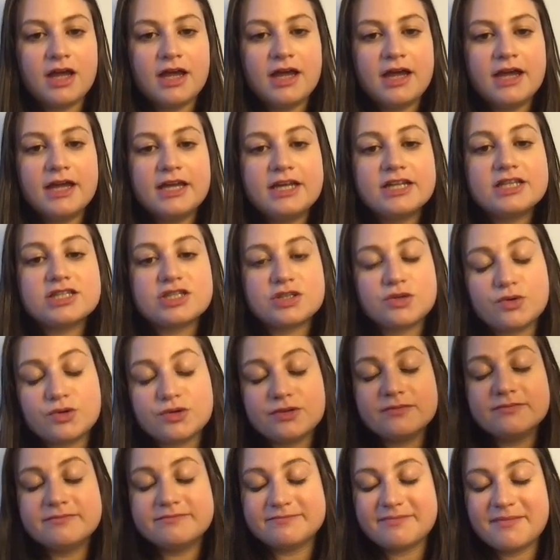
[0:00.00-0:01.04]
It's good,
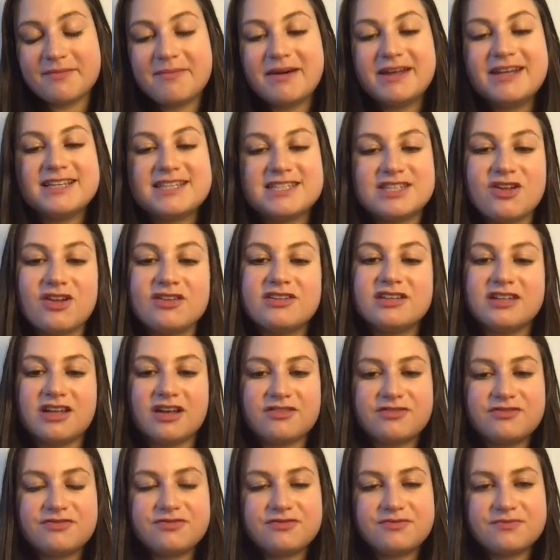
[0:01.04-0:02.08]
but it's not
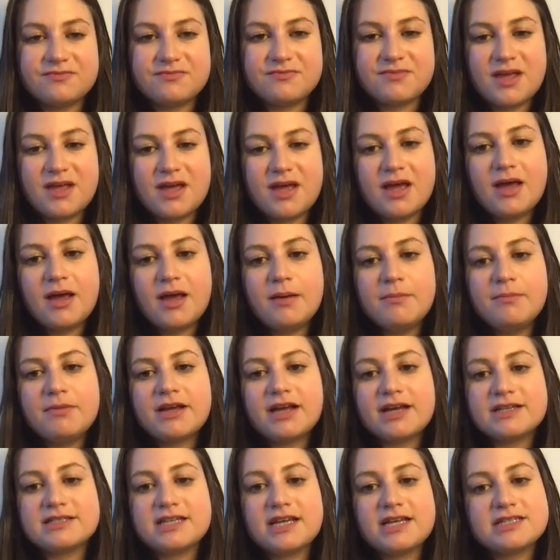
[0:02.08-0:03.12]
enough.
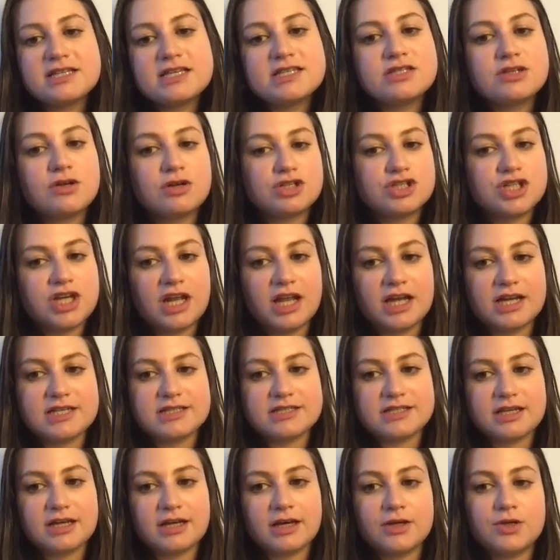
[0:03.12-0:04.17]
Because as a
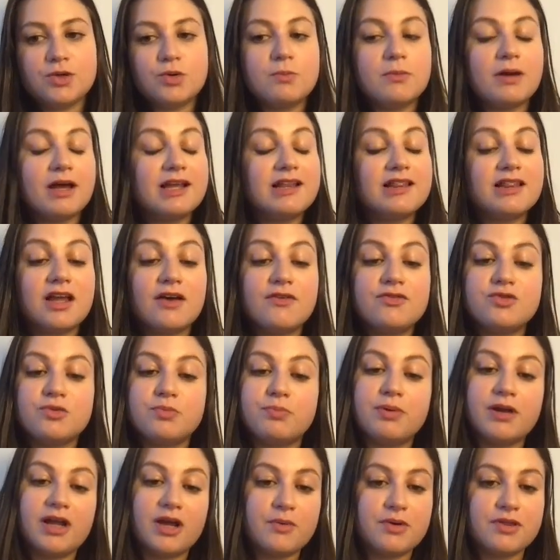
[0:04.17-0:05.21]
socializer, you might love to
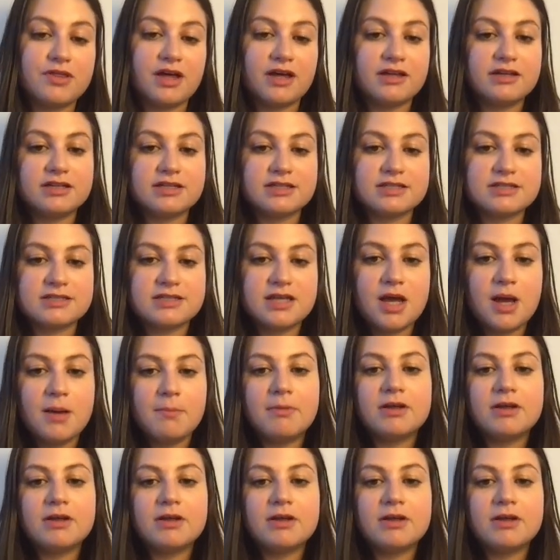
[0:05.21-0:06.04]
play with others, but